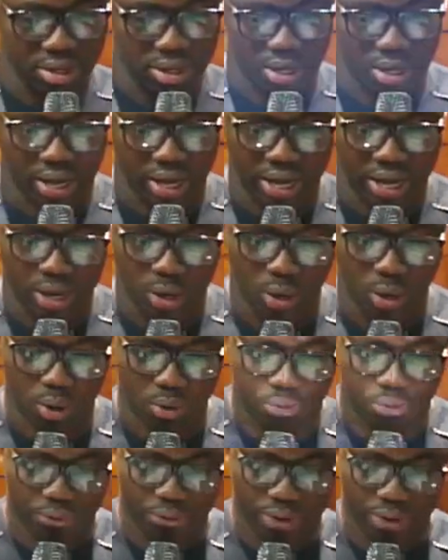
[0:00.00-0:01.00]
and
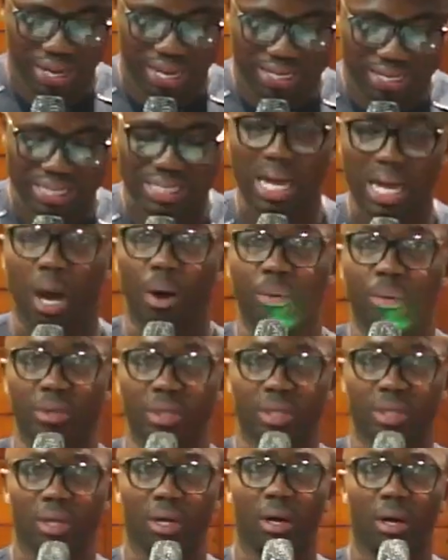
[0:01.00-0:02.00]
of a sound
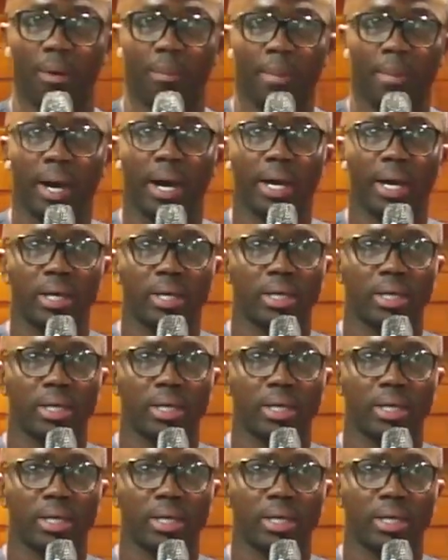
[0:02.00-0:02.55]
mind.